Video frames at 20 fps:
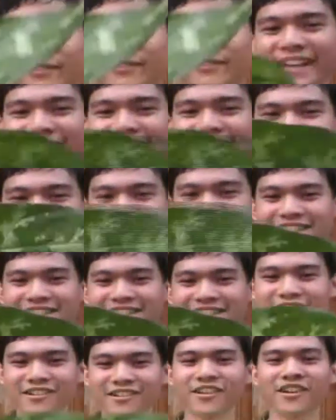bite this
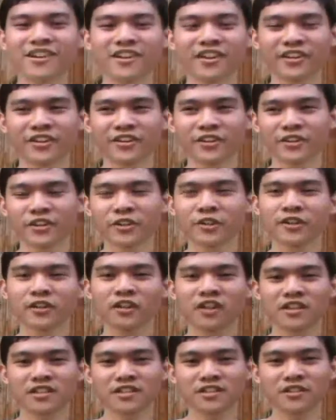or you
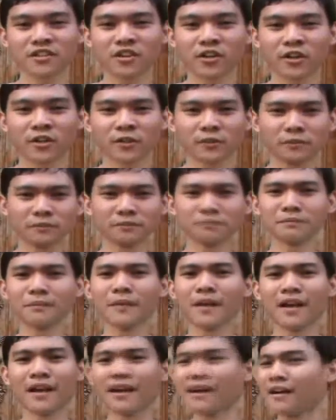lose your
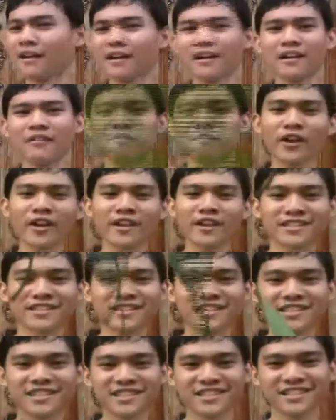
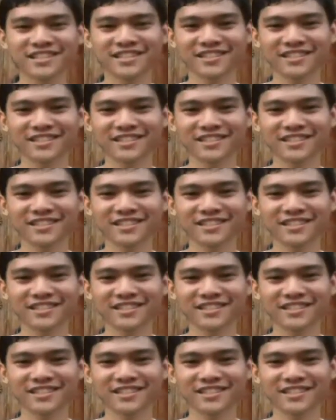voice.